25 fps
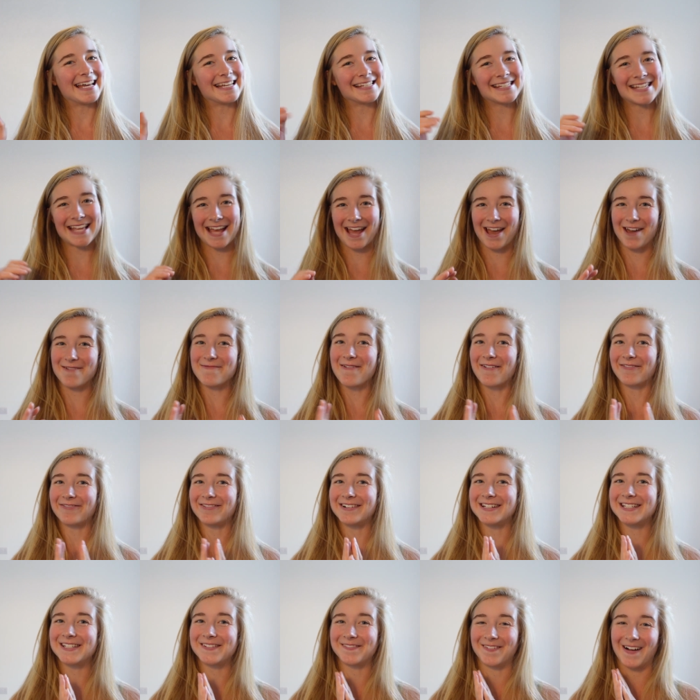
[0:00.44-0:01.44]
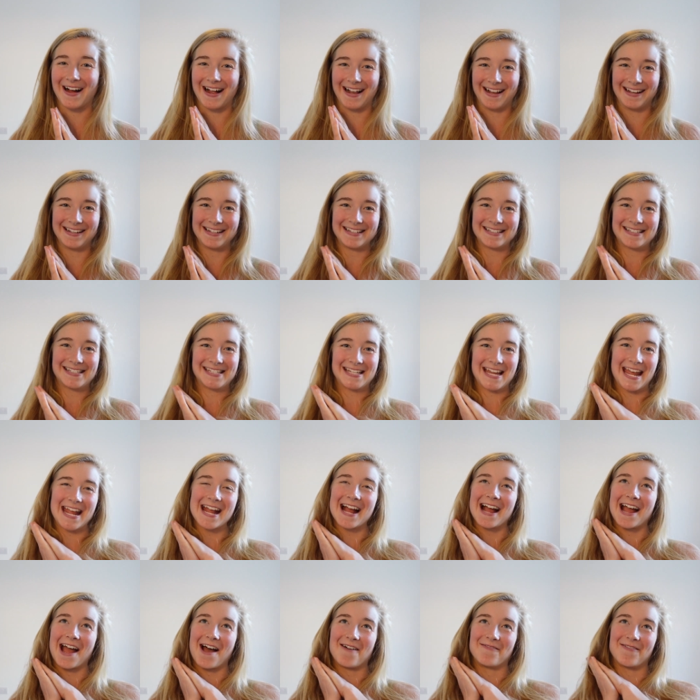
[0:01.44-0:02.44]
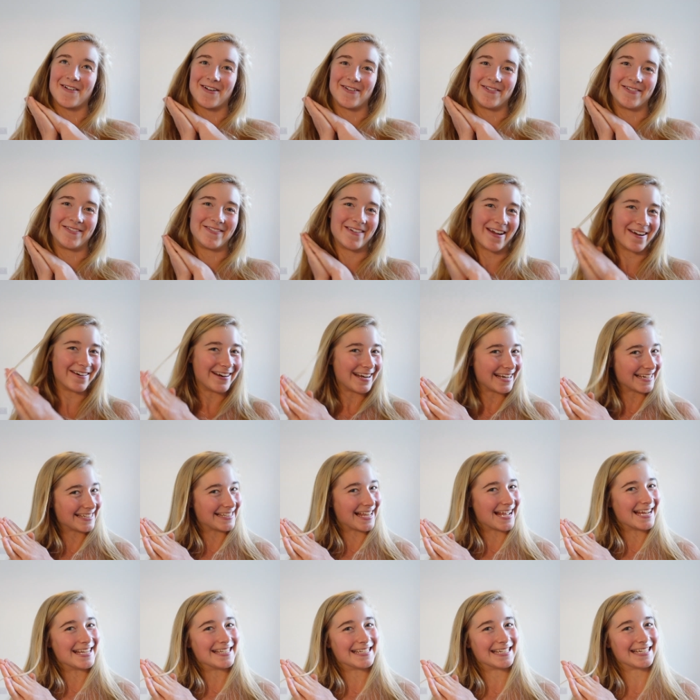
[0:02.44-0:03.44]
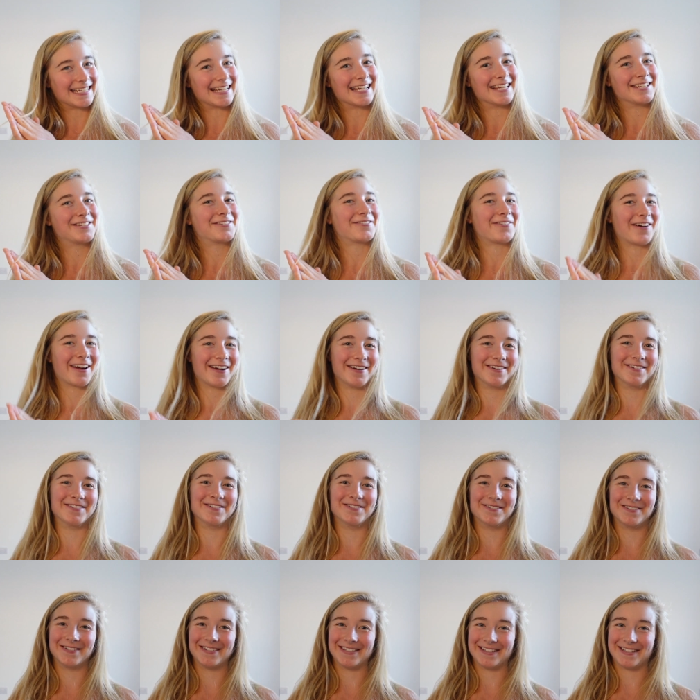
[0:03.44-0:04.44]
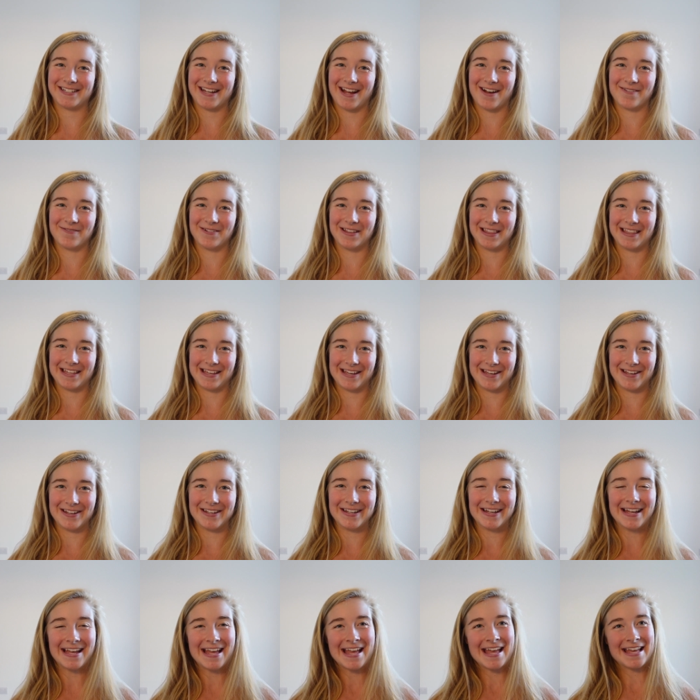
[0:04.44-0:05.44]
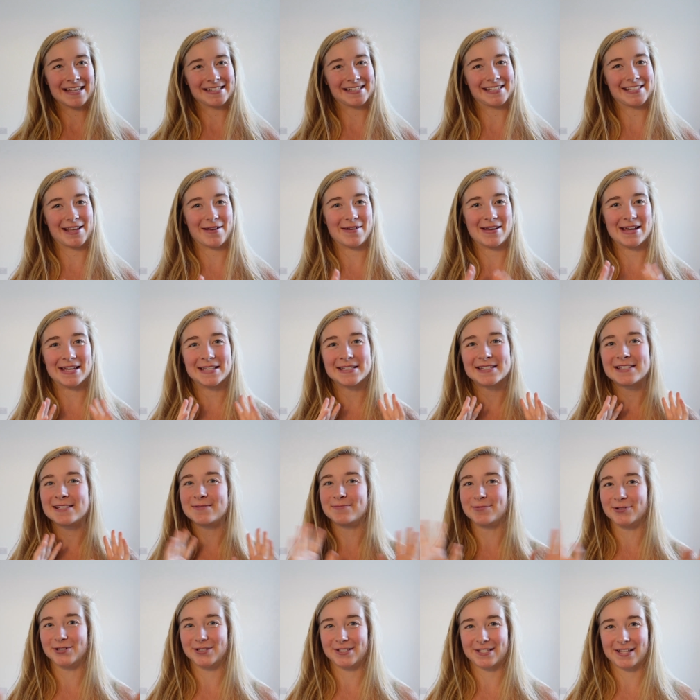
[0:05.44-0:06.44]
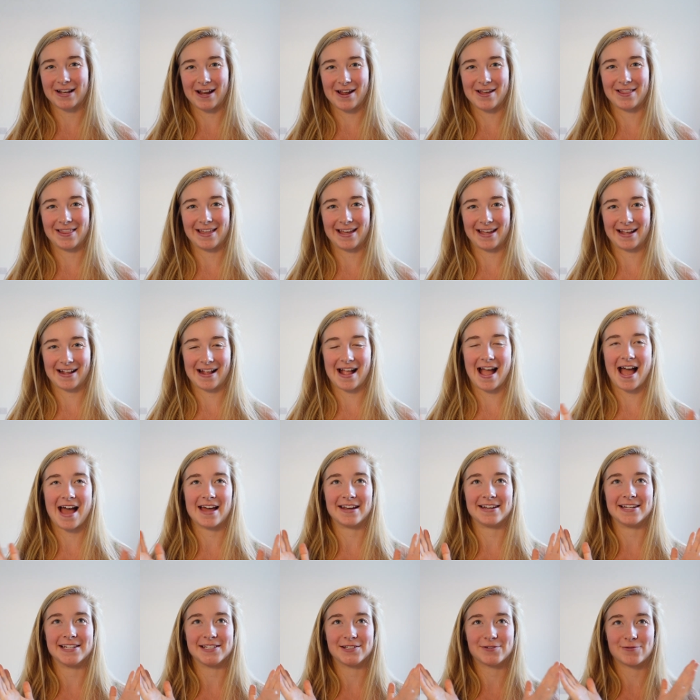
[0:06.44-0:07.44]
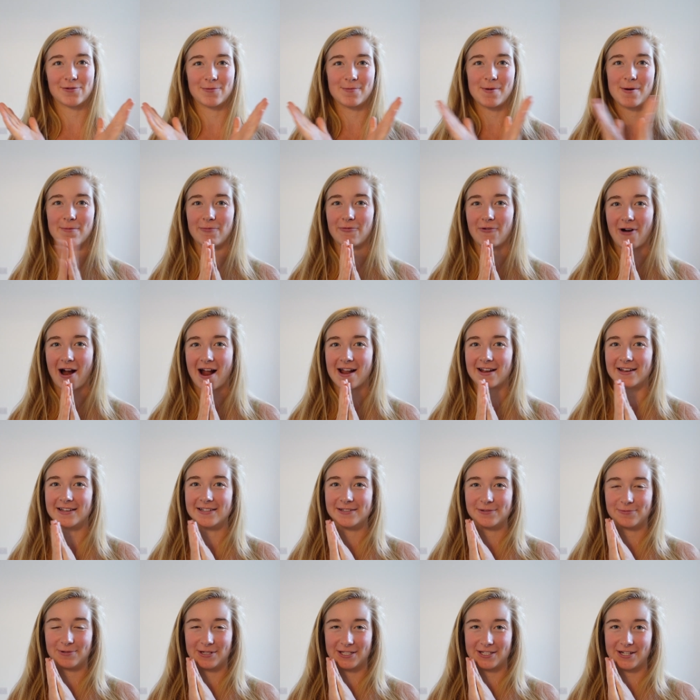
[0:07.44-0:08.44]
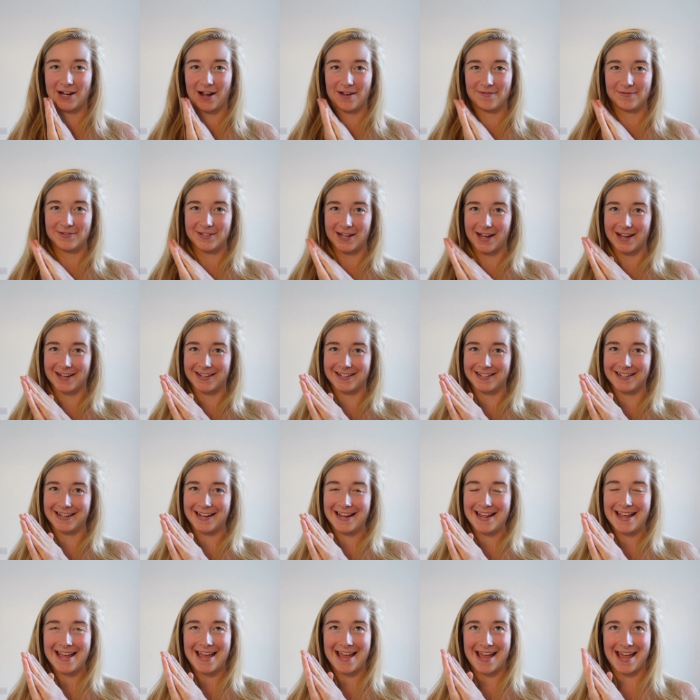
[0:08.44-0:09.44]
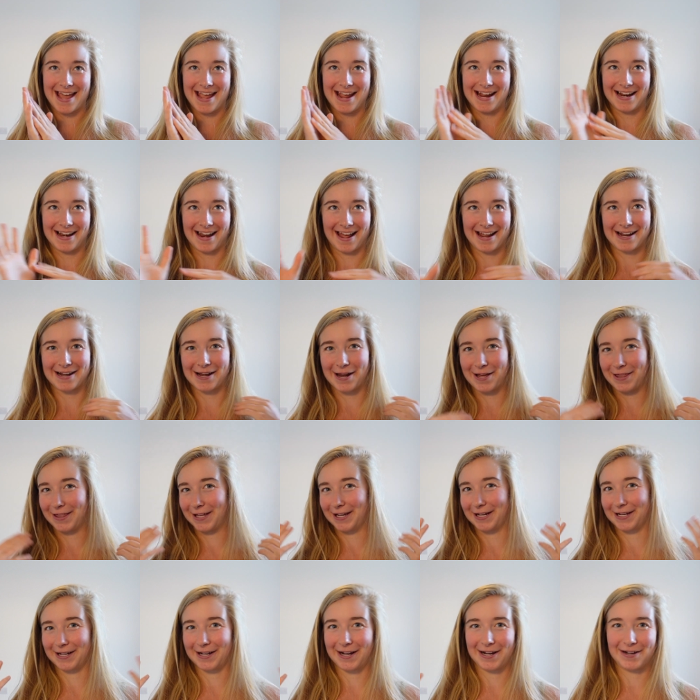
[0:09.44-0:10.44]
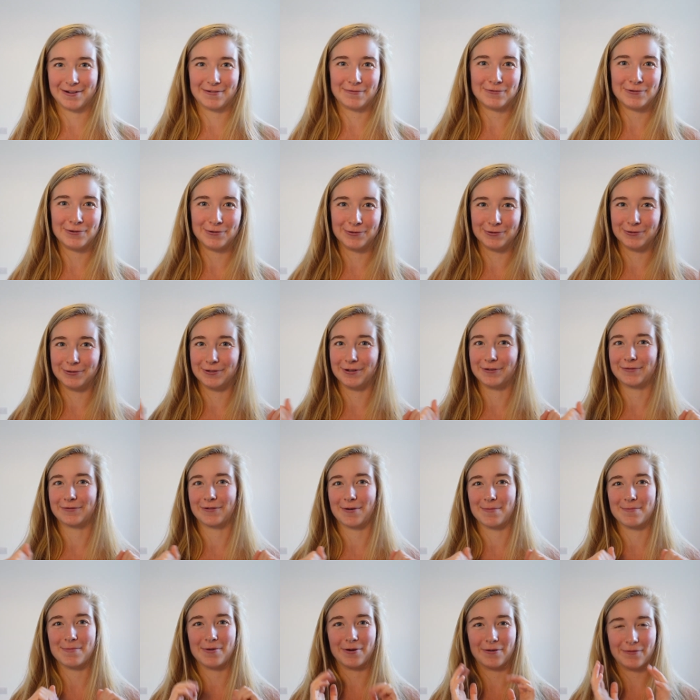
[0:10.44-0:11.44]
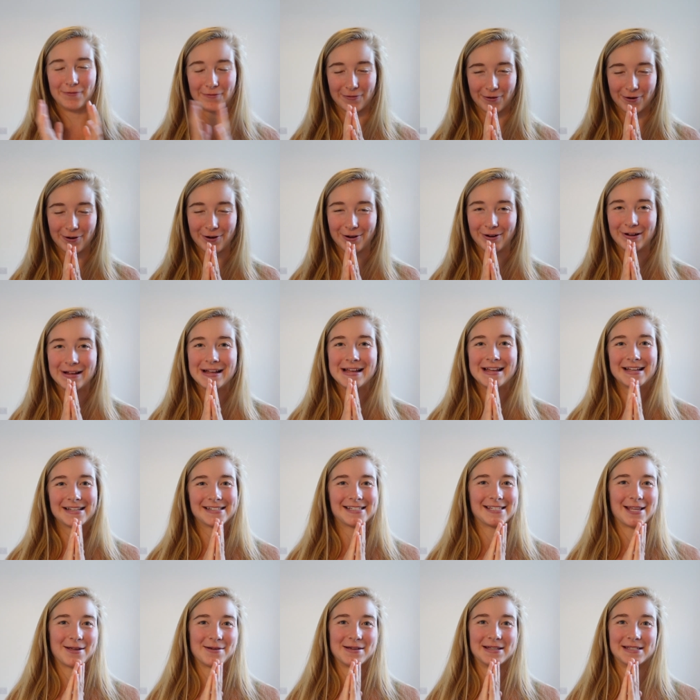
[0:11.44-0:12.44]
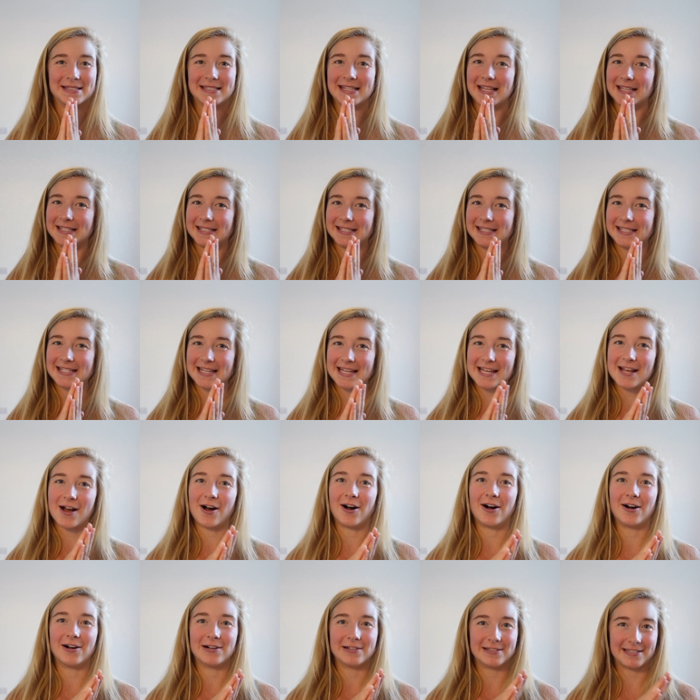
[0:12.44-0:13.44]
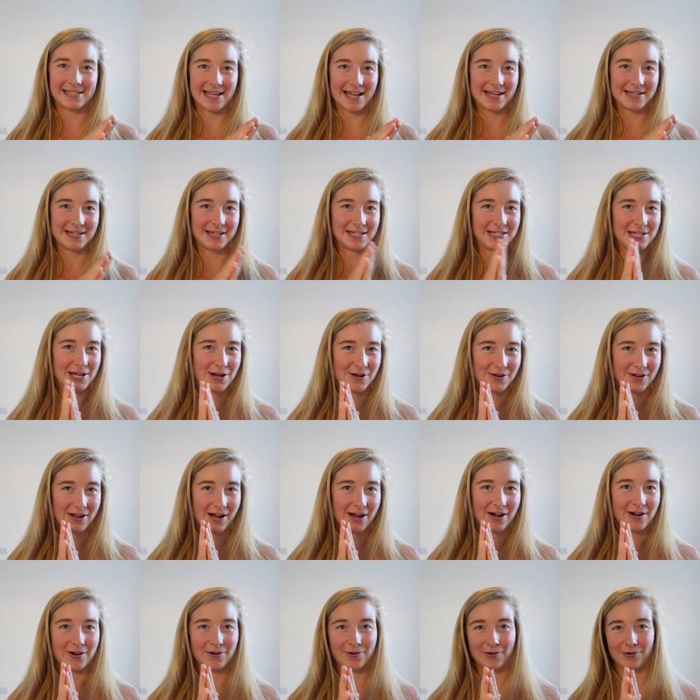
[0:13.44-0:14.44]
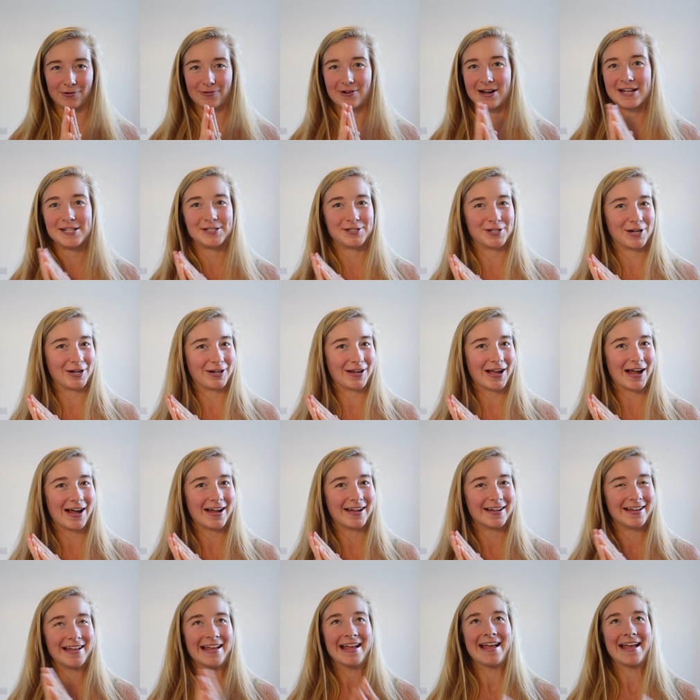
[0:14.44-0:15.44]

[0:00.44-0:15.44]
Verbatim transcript: guys, I hope everyone is well. Today I have a very exciting try on haul to share with you. So it is sports clothing and it's from a brand which I've done a like clothing kind of haul from before. So it's CRZ Yoga or Craze Yoga.